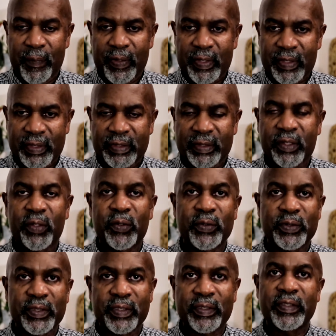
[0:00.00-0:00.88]
He's
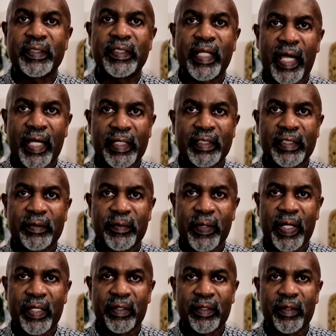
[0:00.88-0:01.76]
closer to 90
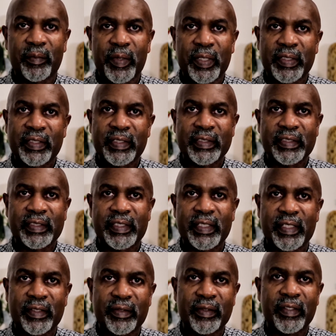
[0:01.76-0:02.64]
right now, but he's
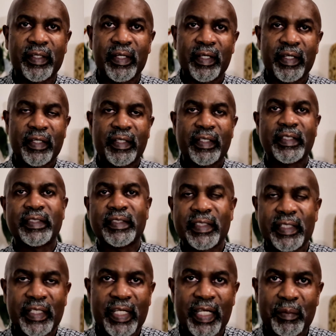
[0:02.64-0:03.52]
still
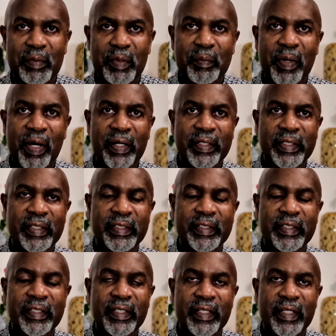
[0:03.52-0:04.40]

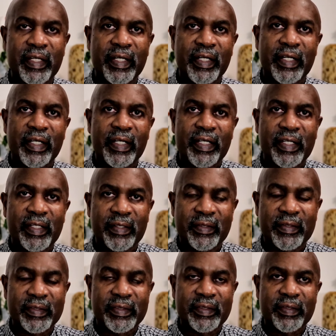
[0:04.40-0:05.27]
able-bodied, you
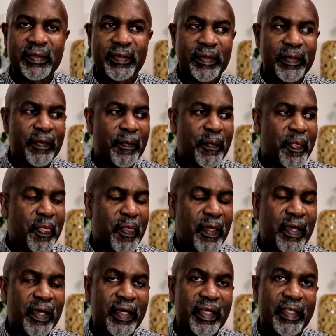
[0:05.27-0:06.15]
know. So
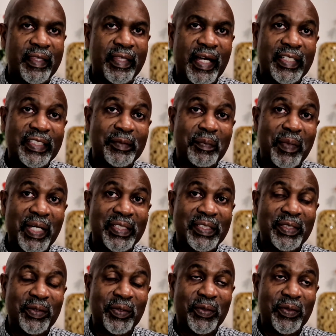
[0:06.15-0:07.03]
that's my
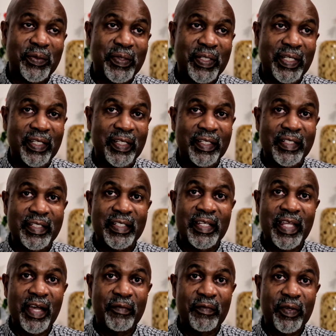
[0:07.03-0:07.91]
story.
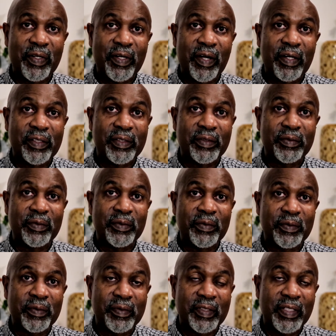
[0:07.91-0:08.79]
Never got
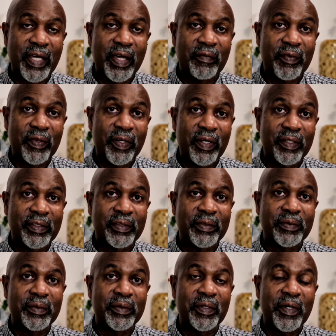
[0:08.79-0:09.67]

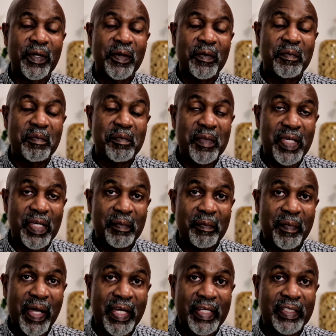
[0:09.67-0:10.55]
to
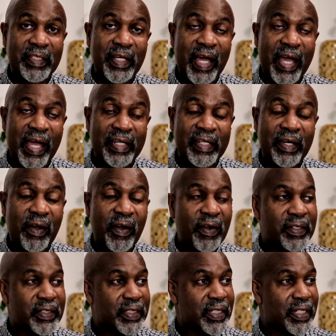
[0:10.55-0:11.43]
meet my dad
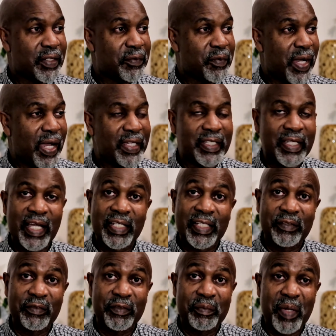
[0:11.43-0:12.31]
until I
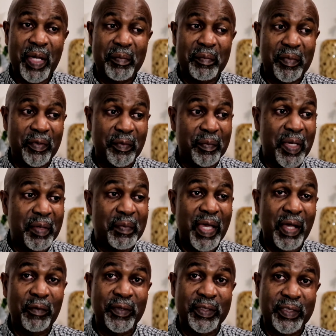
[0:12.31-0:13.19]
can't remember.
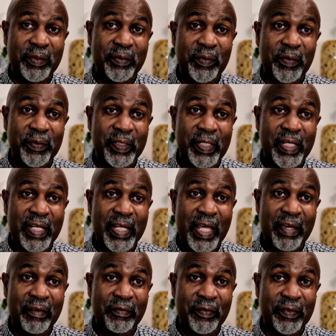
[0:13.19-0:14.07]
Maybe I was around
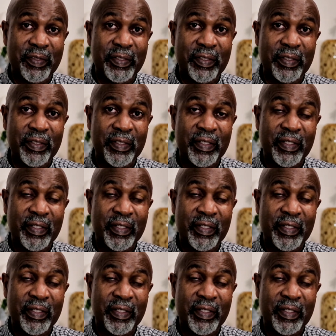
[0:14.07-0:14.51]
11,